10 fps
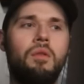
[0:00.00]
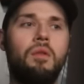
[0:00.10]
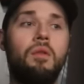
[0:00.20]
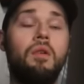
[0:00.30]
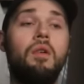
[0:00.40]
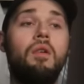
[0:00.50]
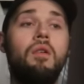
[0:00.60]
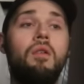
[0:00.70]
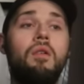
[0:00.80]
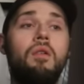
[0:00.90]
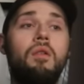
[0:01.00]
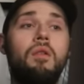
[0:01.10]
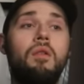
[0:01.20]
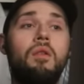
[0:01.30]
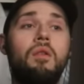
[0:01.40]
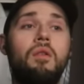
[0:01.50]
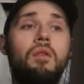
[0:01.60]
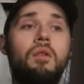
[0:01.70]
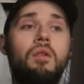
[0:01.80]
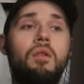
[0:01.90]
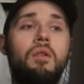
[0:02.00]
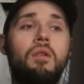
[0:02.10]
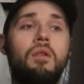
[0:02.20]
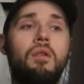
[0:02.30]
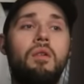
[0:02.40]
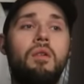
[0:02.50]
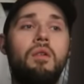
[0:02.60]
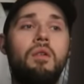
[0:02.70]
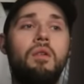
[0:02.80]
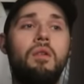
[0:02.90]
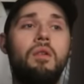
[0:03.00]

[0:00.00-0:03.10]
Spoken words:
(not speaking)